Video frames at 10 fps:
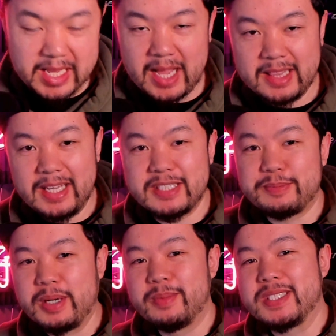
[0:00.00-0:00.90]
yeah, that is
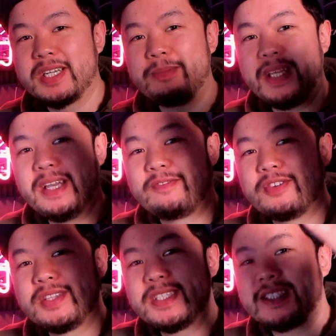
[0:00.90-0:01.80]
pretty much going to be it
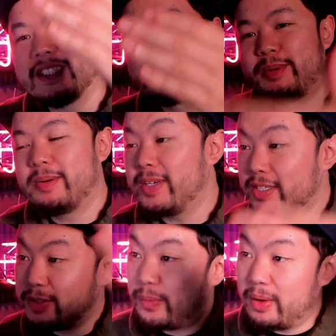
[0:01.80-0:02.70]
for this experiment.
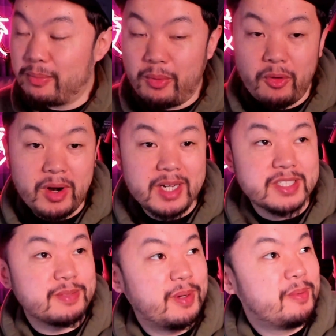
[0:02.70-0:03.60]
If you want more
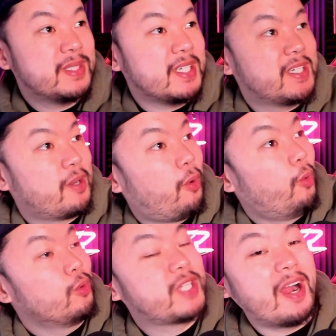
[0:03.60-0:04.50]
experiments, I did a
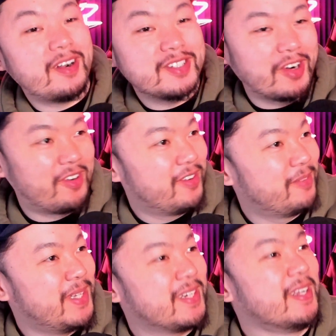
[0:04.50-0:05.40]
whole entire
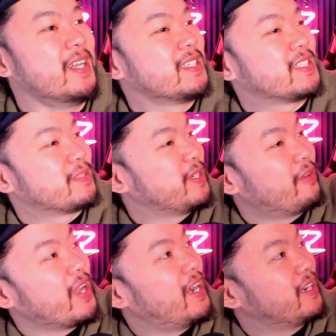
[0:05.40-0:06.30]
tournament since we
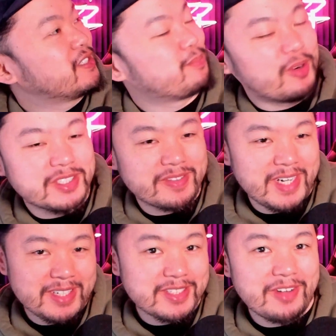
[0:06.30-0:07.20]
don't got any sports right
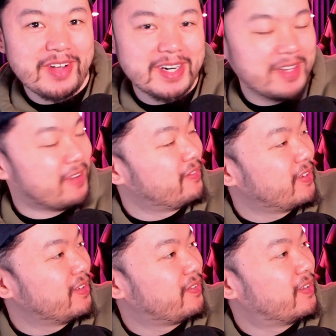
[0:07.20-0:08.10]
now, so go ahead and click over
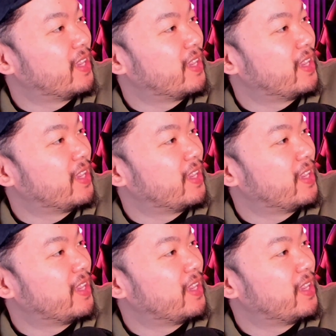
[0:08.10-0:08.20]
here for